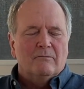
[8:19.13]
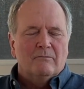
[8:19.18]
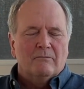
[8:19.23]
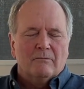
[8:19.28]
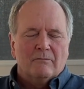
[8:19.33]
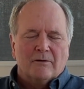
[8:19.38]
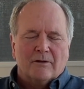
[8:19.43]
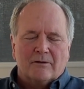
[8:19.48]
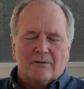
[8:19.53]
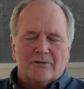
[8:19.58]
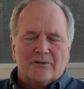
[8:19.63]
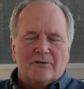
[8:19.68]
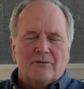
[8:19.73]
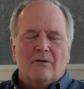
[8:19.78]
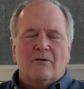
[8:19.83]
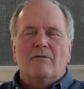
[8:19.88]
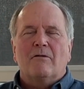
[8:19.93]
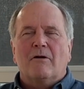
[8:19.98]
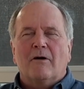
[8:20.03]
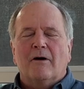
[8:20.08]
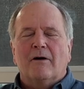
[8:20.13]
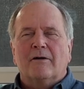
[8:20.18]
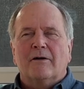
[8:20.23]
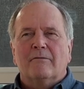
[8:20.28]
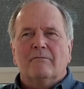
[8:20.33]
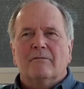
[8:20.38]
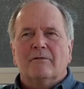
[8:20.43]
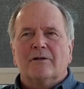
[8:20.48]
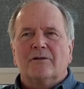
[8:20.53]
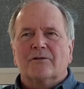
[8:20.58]
work so hard
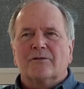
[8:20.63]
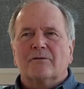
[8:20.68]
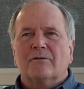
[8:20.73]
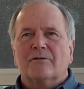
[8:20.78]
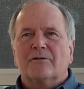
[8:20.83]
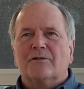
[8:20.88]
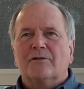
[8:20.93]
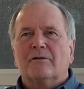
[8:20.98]
at research.